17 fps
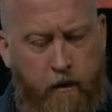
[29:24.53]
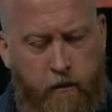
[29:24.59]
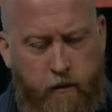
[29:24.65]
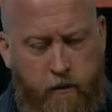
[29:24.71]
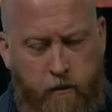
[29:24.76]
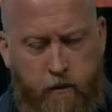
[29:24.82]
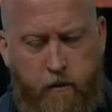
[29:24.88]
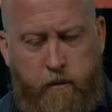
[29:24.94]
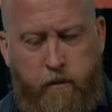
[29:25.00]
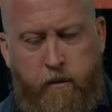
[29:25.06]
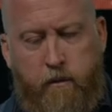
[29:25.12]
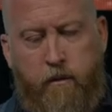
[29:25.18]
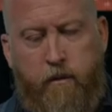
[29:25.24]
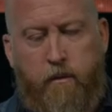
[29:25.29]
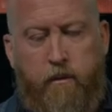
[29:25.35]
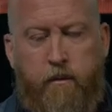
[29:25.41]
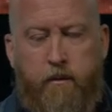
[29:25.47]

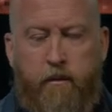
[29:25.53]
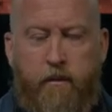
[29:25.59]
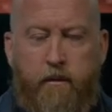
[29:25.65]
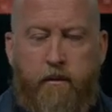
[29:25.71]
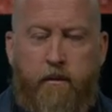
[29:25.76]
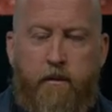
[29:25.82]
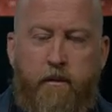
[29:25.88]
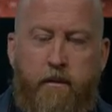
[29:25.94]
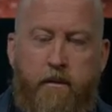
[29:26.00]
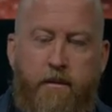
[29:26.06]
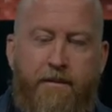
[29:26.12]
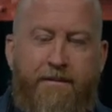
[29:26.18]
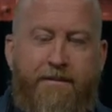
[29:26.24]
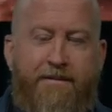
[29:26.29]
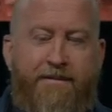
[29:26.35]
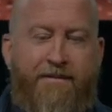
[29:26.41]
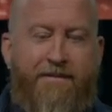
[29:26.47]

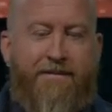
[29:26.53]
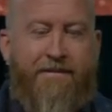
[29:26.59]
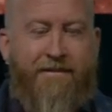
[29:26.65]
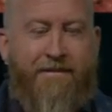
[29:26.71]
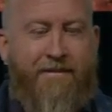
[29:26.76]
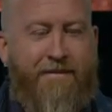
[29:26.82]
No one is speaking in this clip.